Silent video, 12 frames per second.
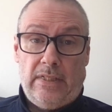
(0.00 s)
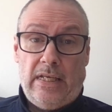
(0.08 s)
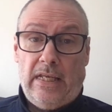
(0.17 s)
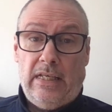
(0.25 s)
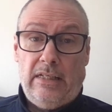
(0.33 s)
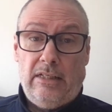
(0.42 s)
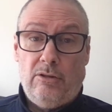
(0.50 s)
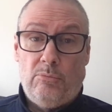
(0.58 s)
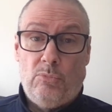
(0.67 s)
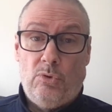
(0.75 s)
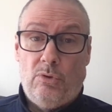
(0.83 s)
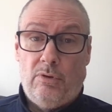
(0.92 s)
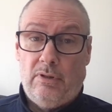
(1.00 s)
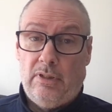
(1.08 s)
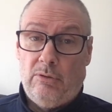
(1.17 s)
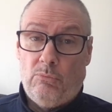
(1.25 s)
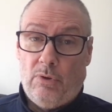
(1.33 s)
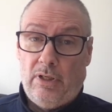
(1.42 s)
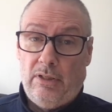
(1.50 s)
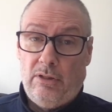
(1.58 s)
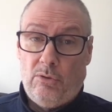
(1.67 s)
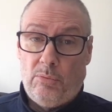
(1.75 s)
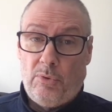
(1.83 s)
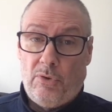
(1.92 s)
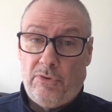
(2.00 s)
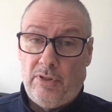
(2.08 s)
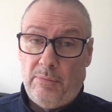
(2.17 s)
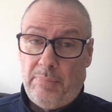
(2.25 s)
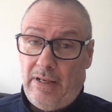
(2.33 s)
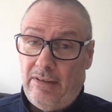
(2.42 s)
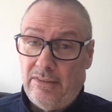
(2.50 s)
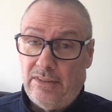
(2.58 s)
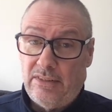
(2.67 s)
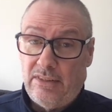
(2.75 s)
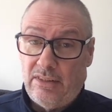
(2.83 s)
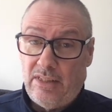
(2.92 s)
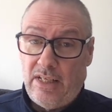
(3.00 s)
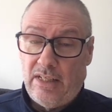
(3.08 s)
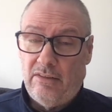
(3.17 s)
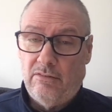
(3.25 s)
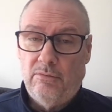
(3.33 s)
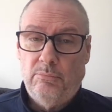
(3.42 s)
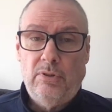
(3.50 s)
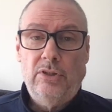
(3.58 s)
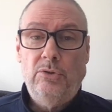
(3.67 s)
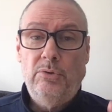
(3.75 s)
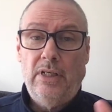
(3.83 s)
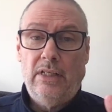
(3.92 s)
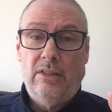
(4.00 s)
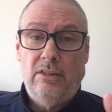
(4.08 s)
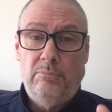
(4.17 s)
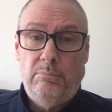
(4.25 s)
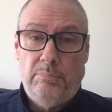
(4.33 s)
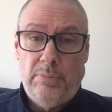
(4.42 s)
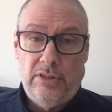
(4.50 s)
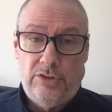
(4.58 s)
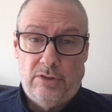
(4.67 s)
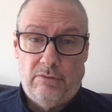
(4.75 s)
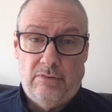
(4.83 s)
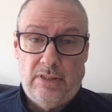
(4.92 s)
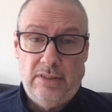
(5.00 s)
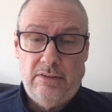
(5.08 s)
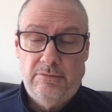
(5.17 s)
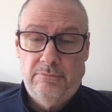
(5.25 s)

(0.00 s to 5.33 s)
80 or more and want to know both of their parents are still alive. But you get the picture, right?